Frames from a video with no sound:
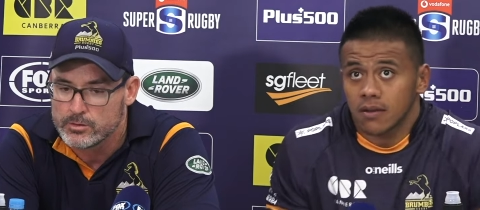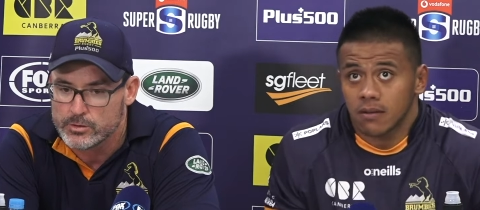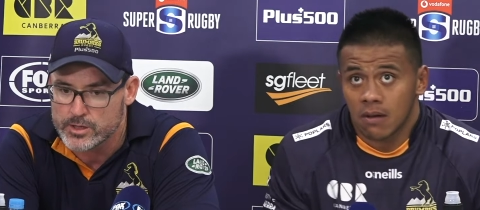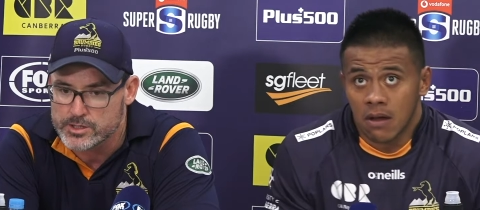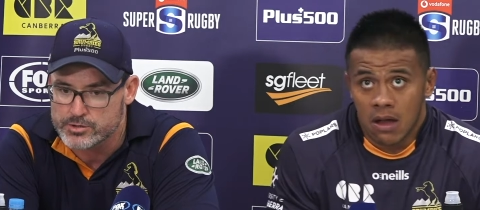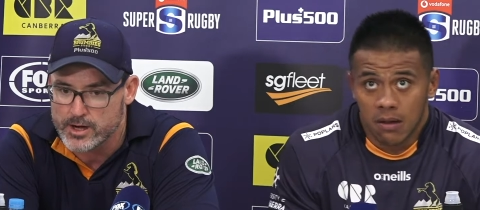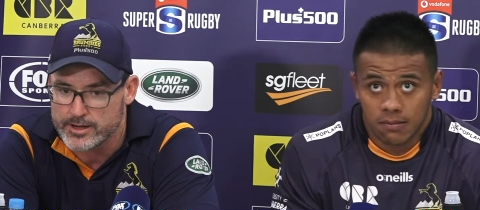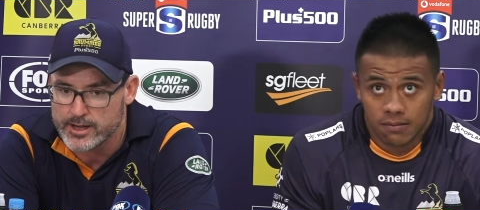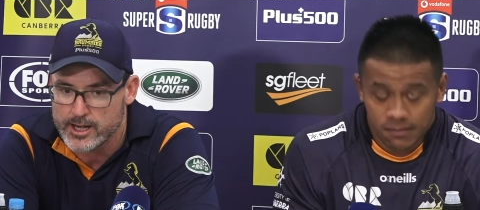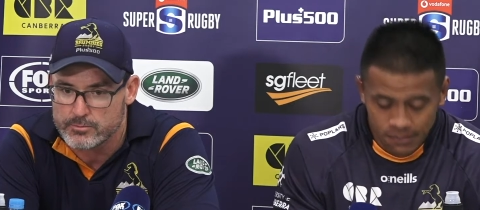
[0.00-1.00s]
Speaker 1: we always
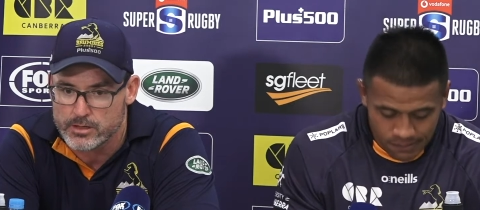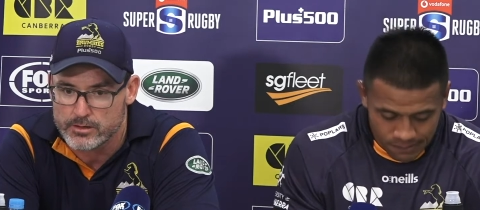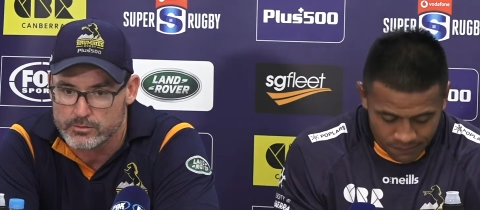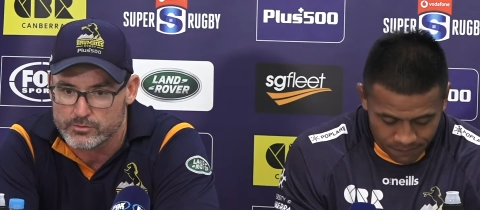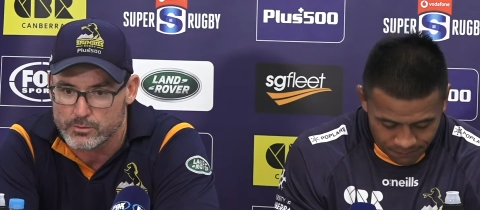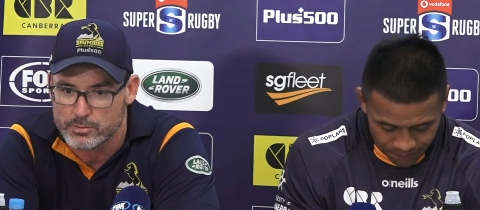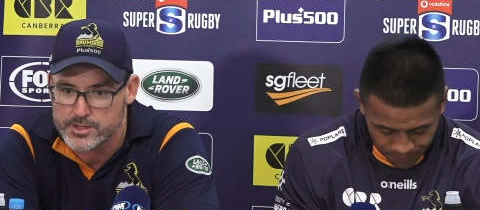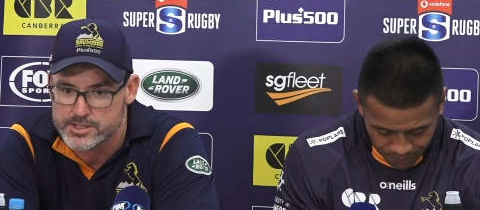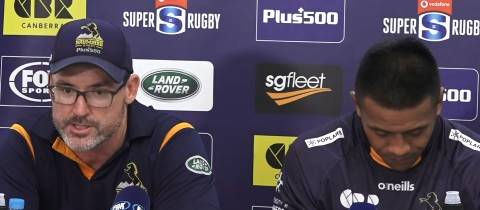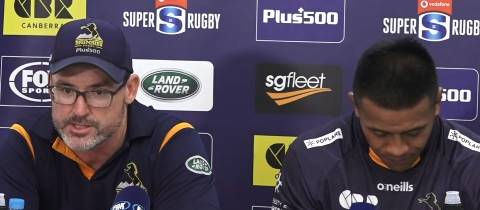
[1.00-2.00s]
train hard, but I think we've got
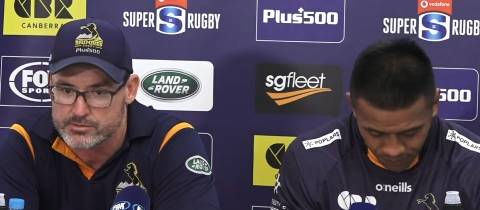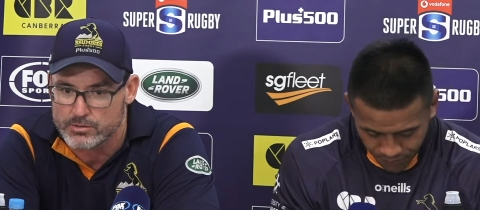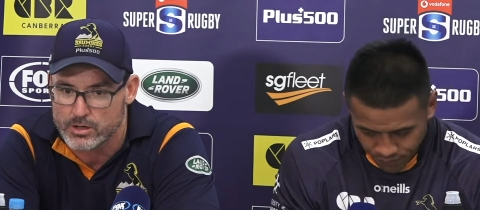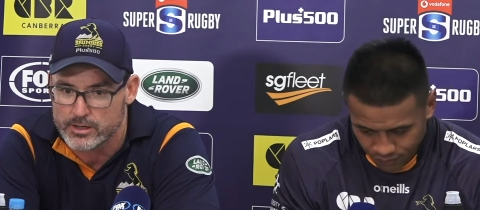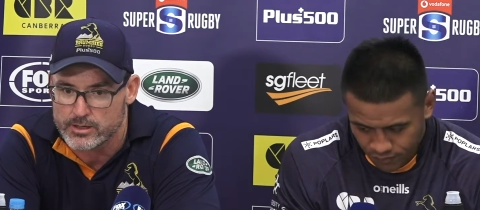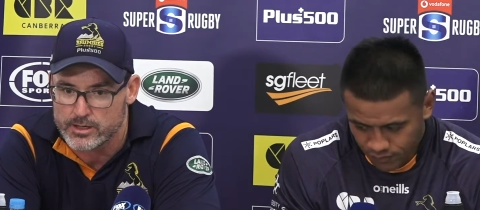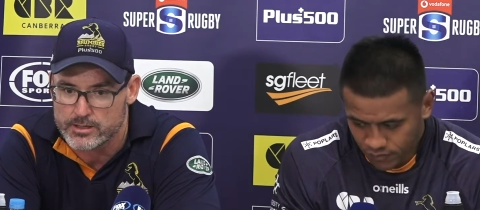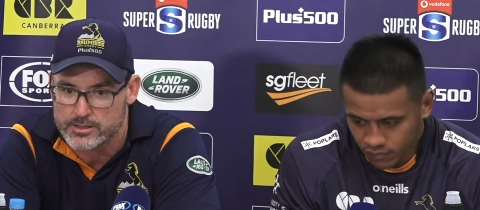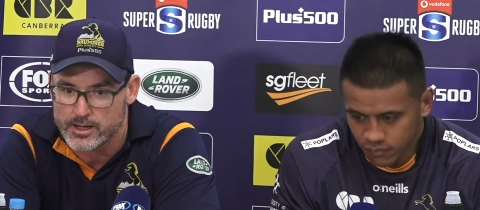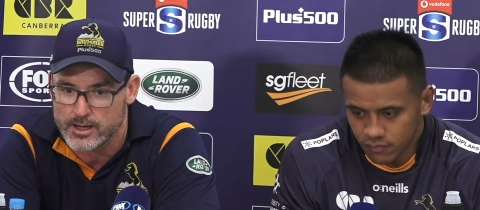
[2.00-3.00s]
pre-season right,
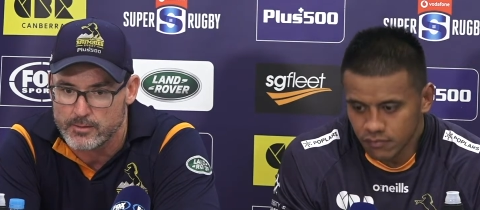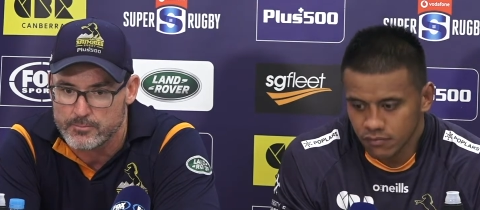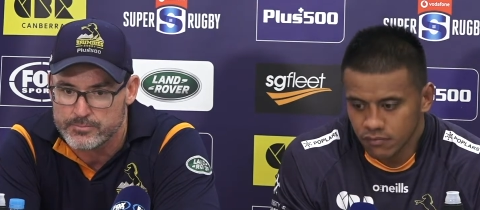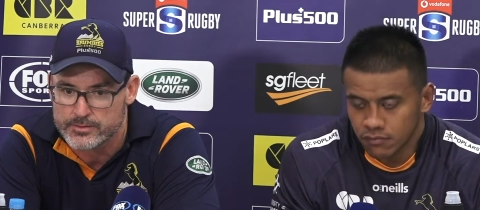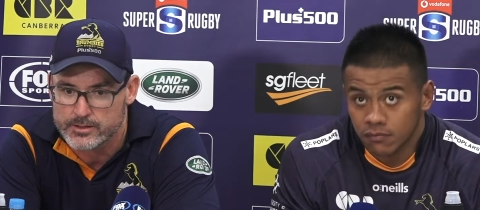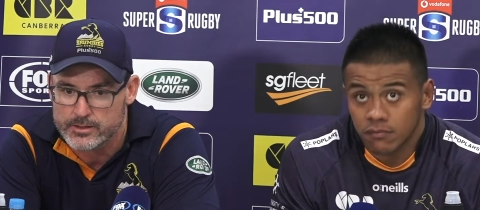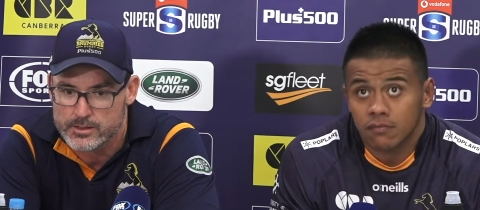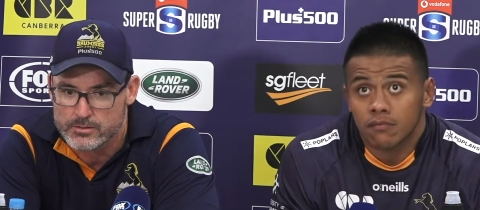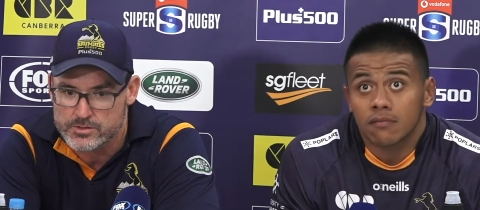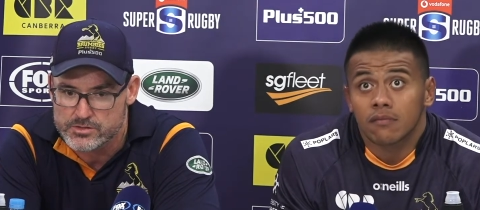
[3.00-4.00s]
and um,
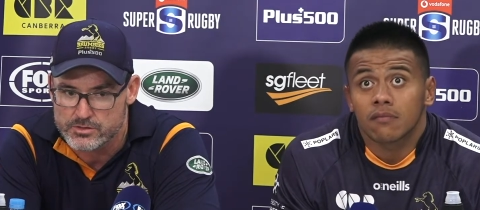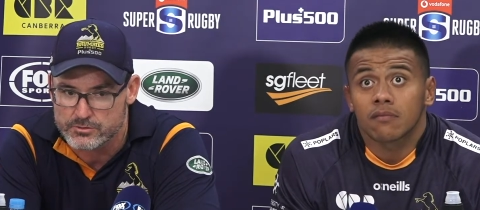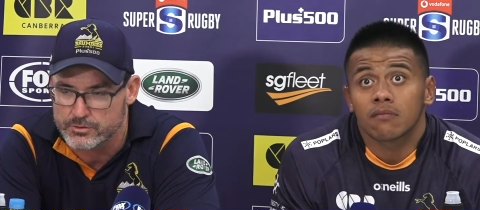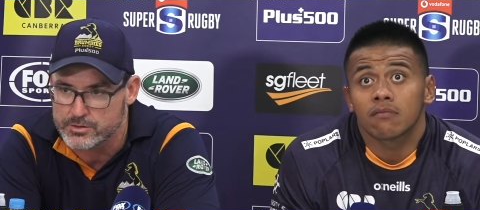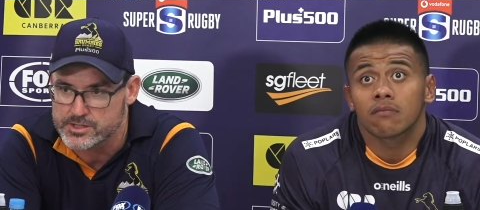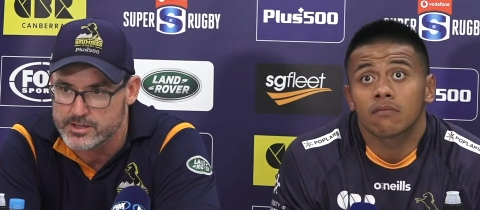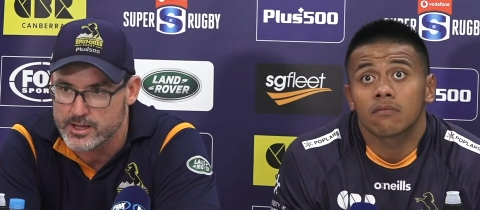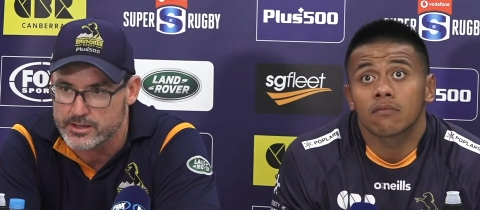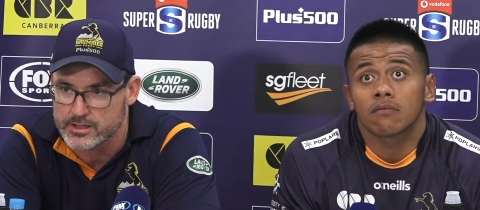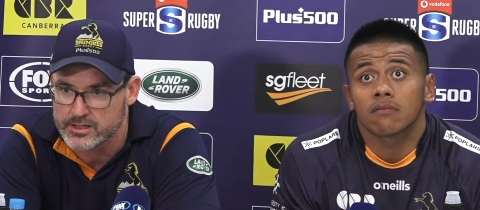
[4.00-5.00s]
we saw the fruits of
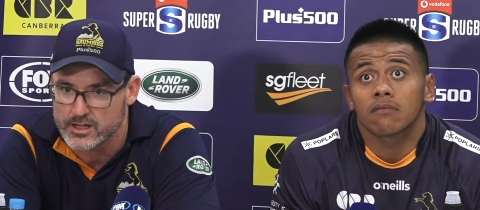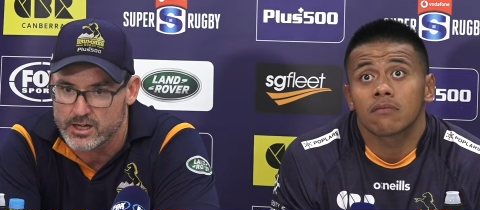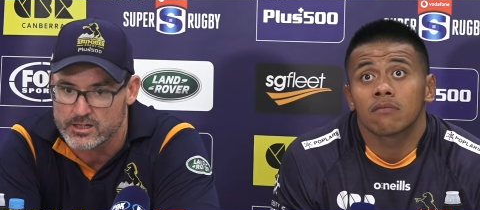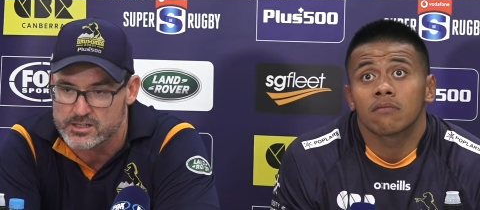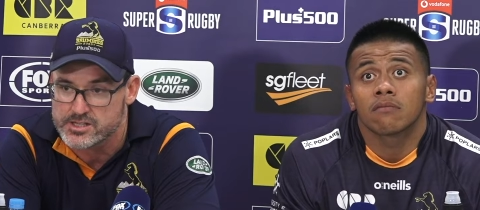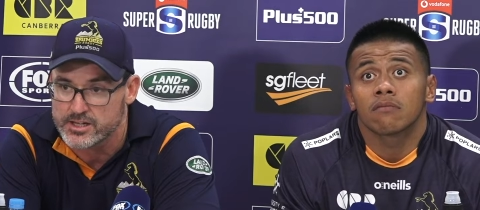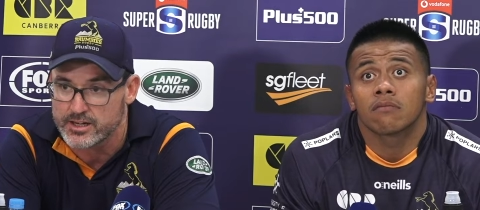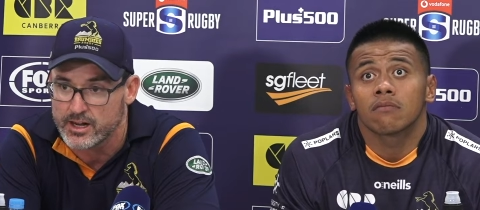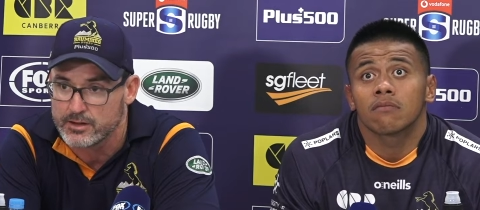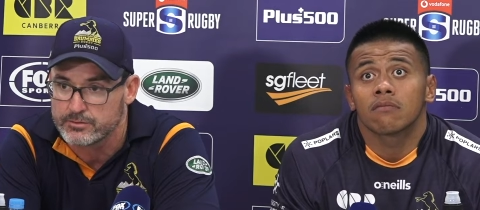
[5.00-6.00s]
that in the uh, in the
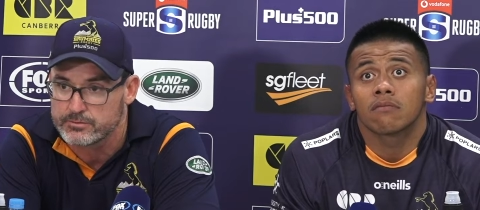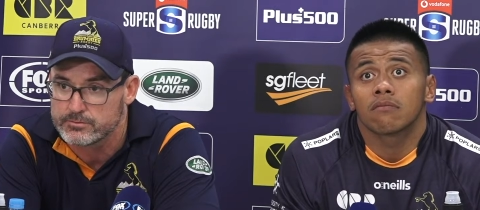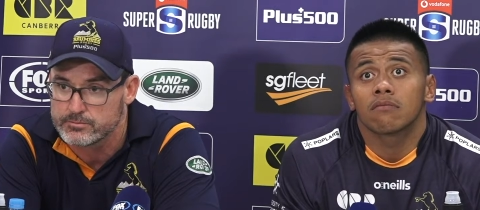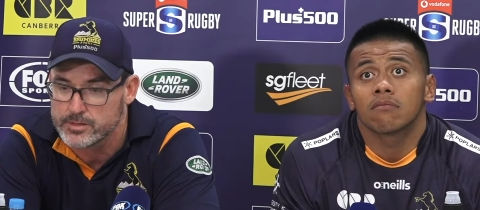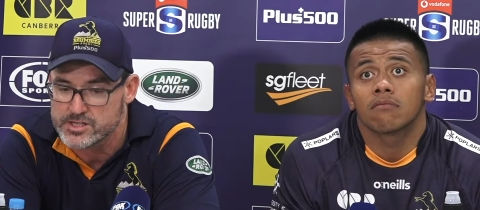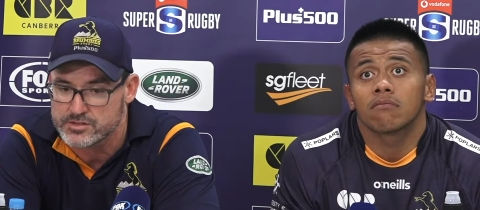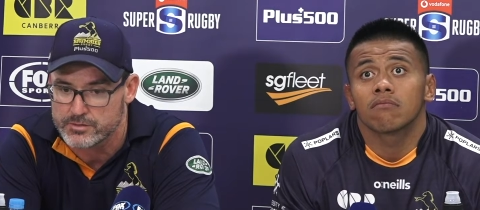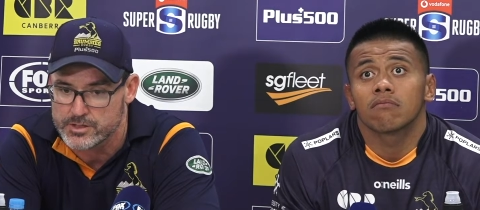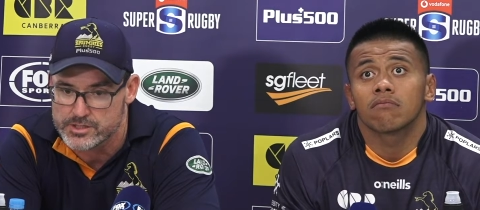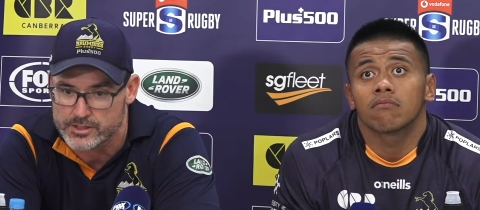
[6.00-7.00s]
second half. Managed to
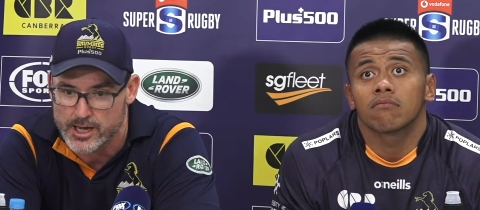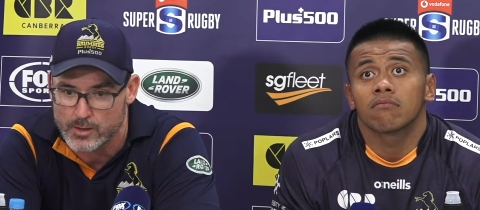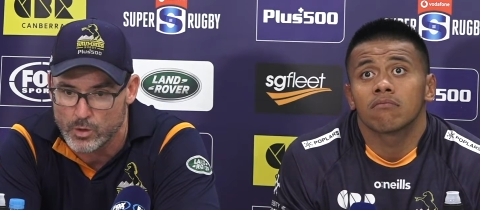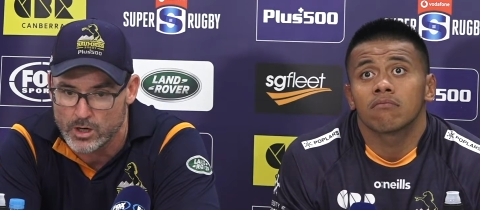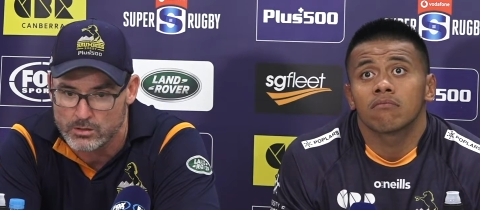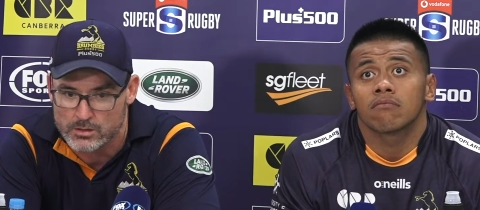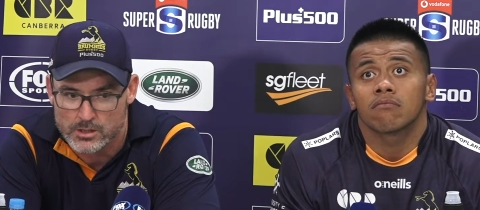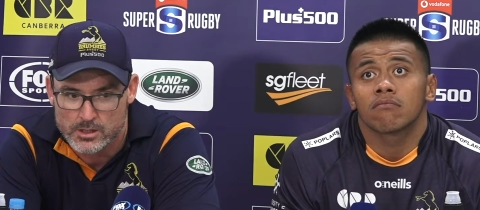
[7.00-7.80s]
finish the game well.